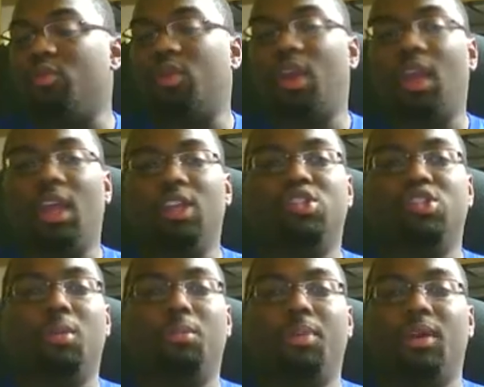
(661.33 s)
You can't
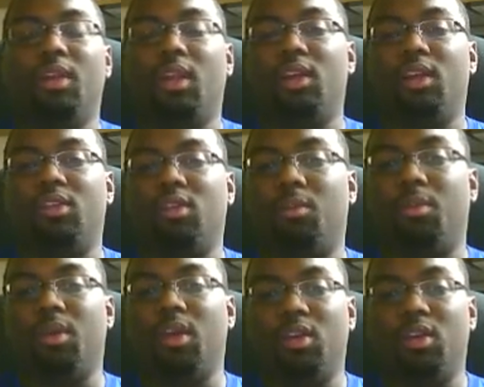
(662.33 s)
jump in like he's some
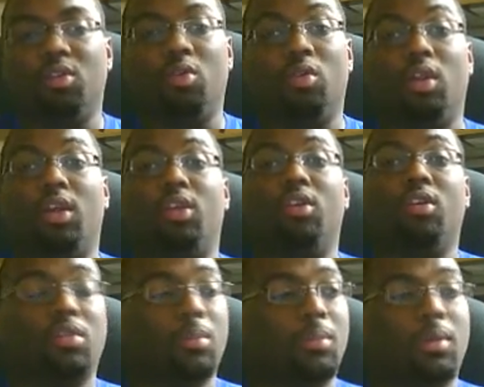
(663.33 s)
beginner or like
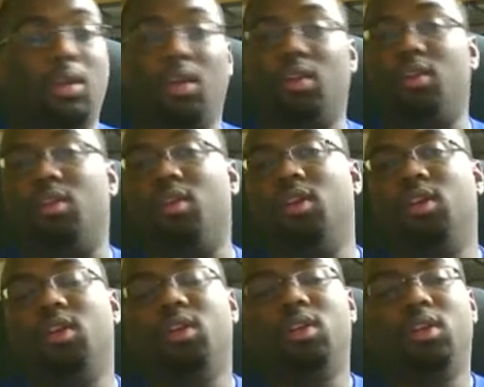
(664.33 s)
you're some beginner.
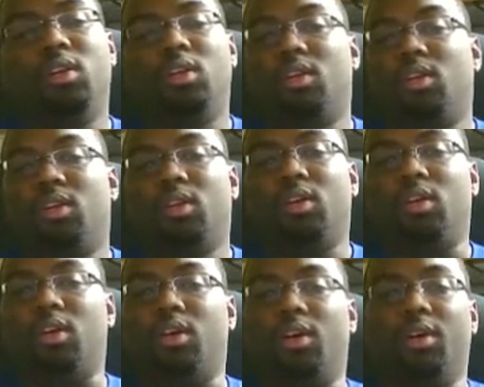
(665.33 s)

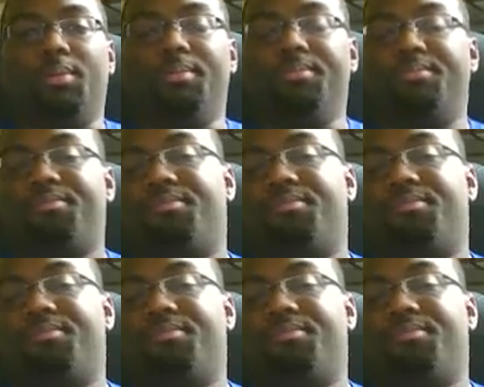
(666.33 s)
What's